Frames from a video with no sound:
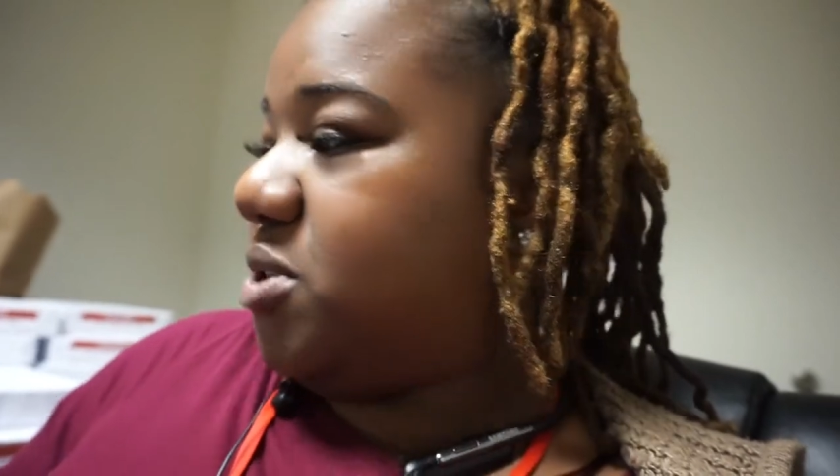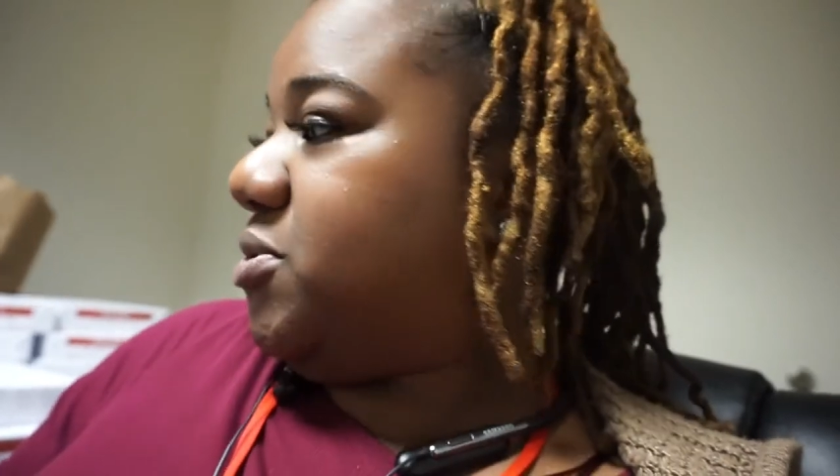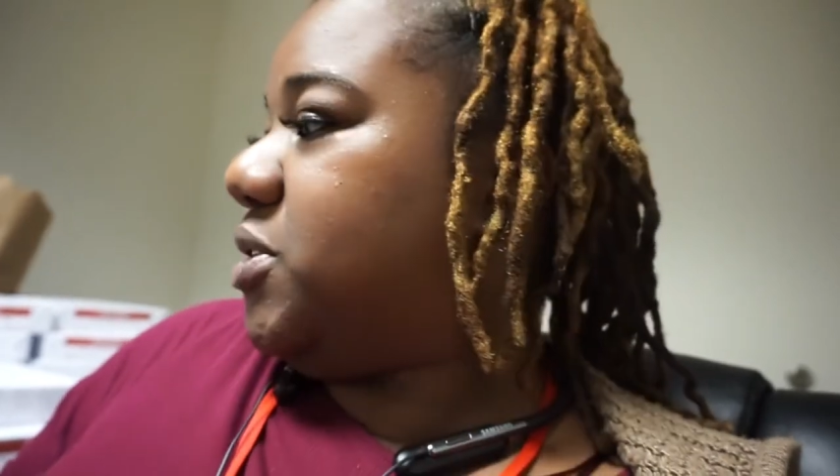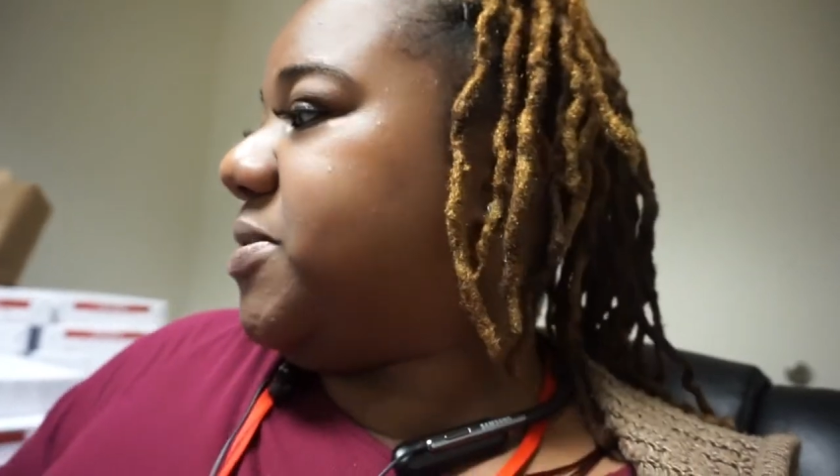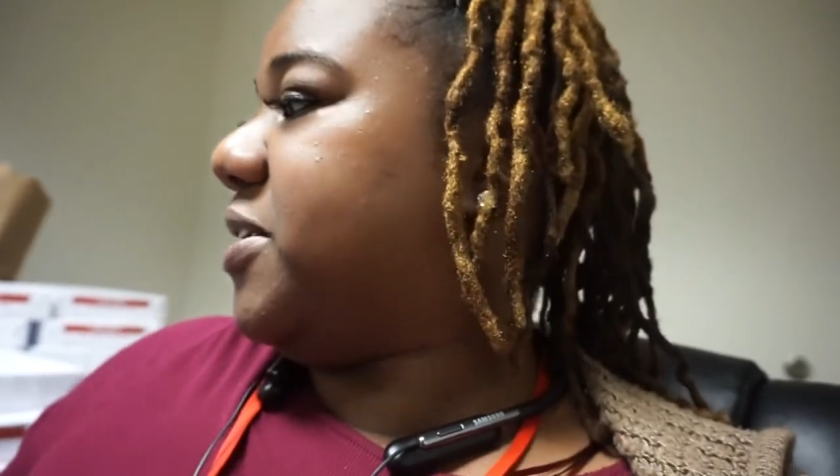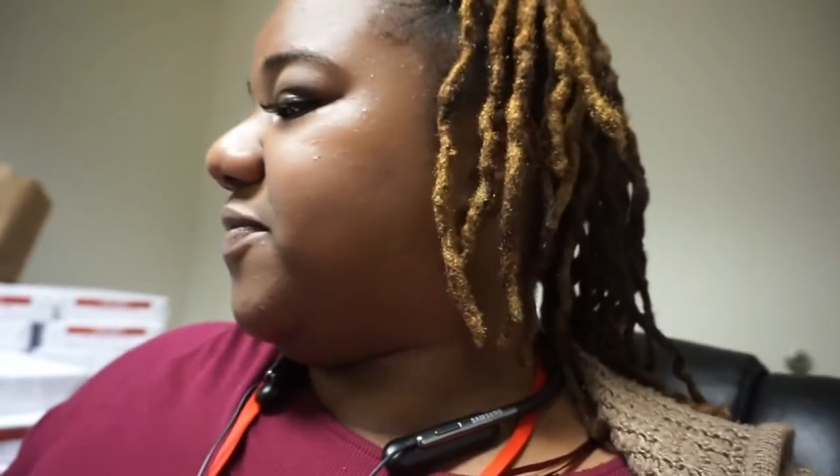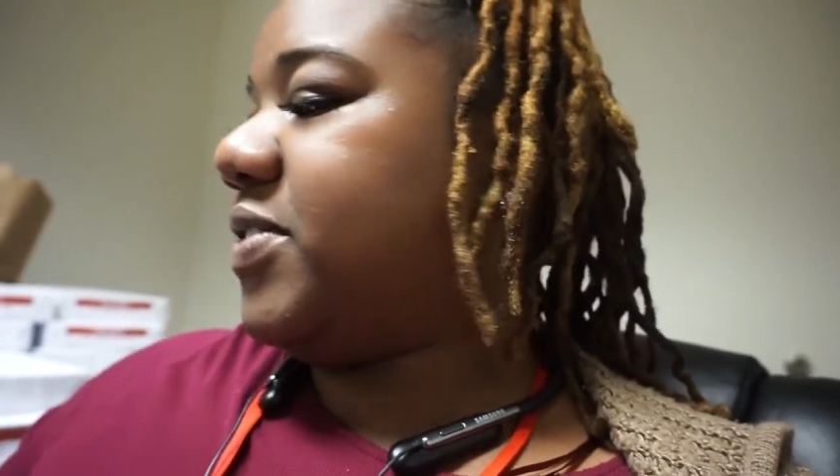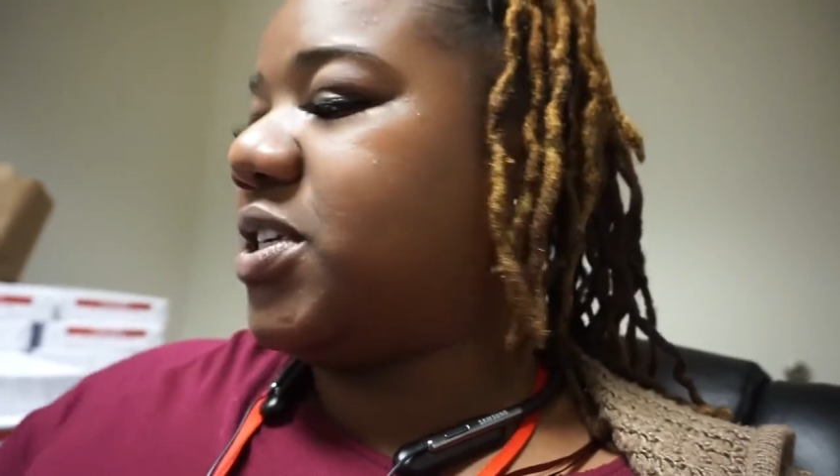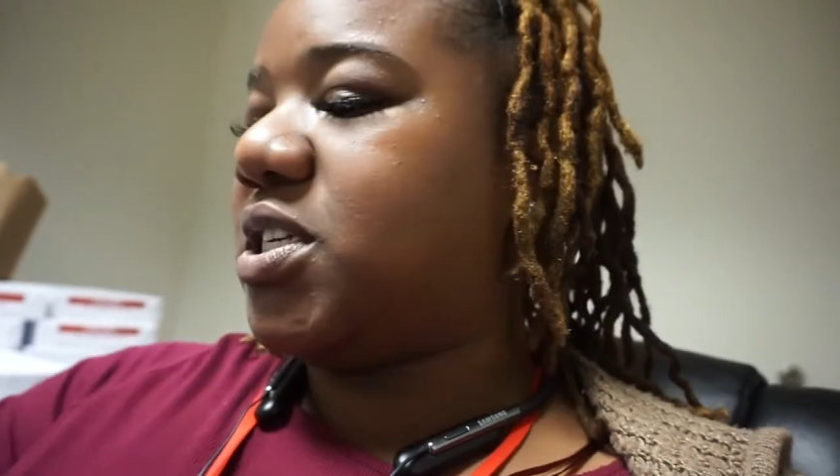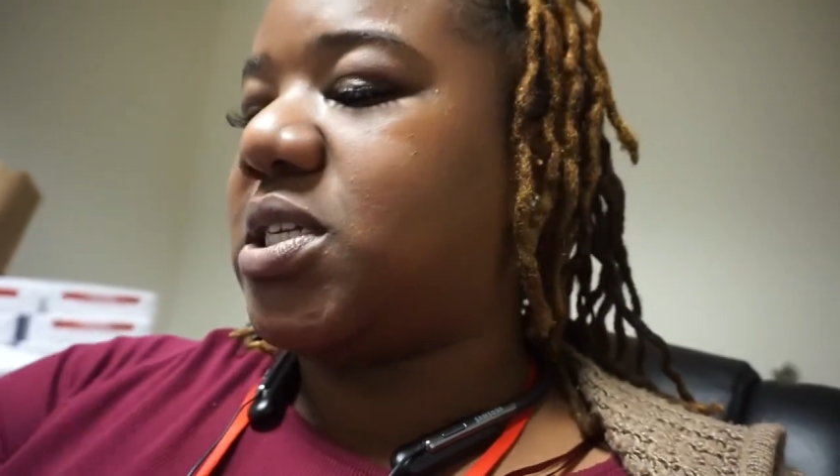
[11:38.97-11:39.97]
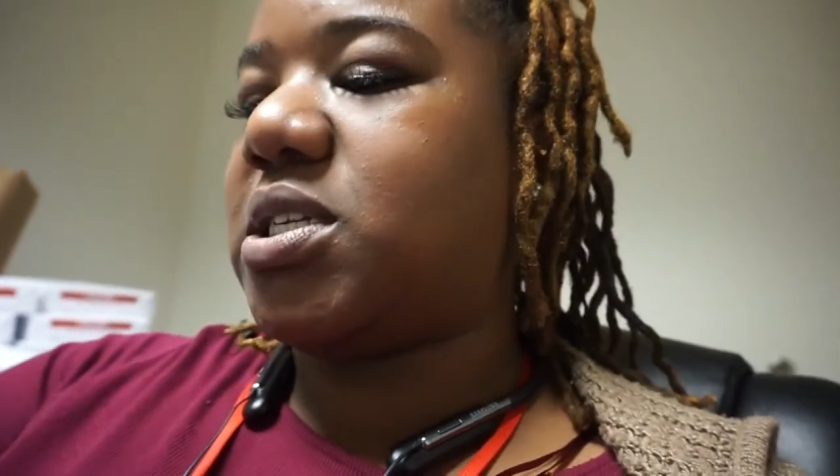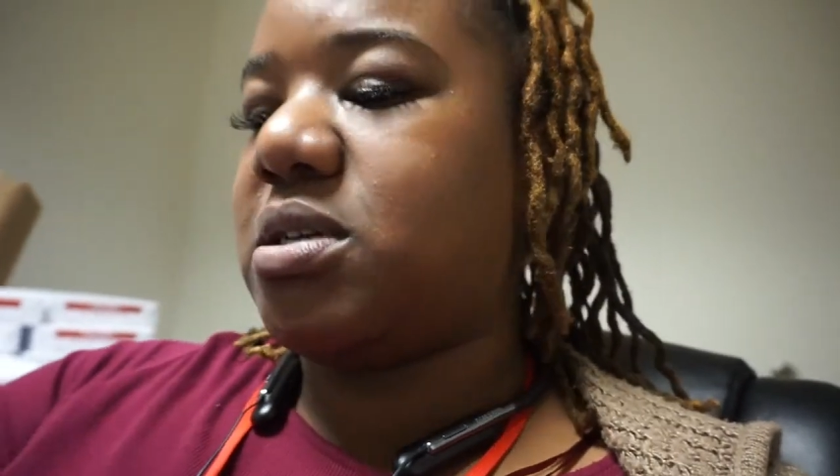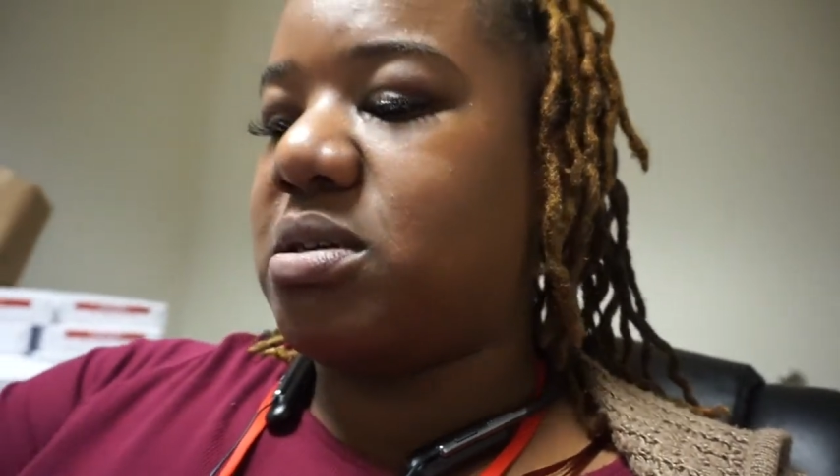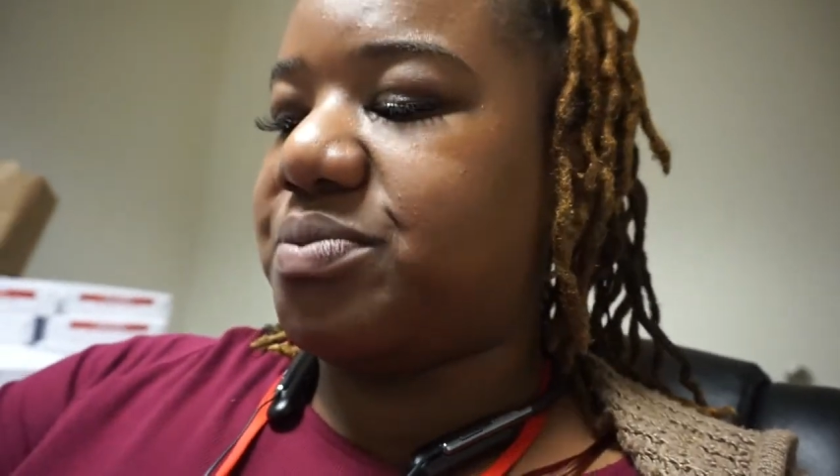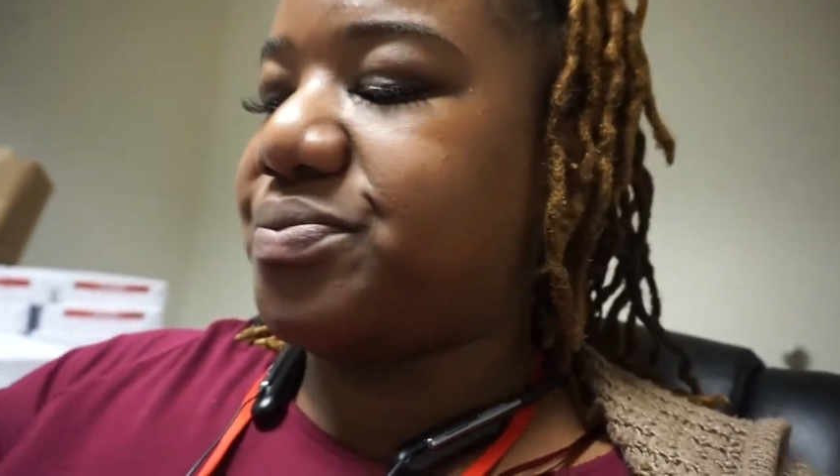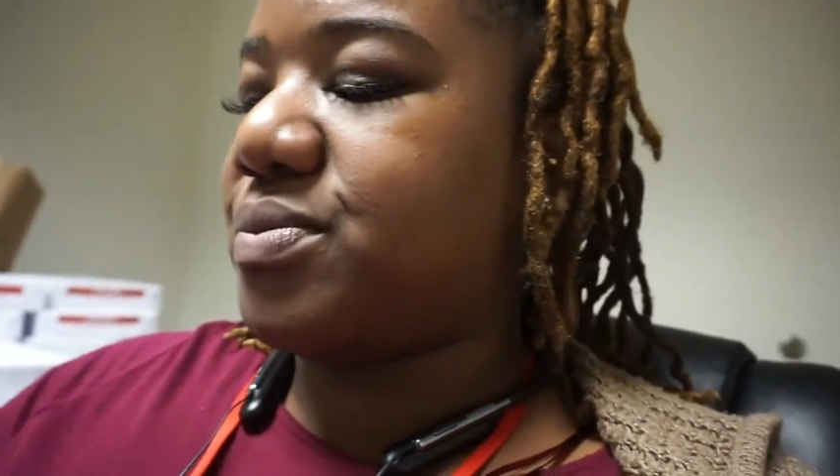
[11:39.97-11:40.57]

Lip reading: I'm just about to finish this up.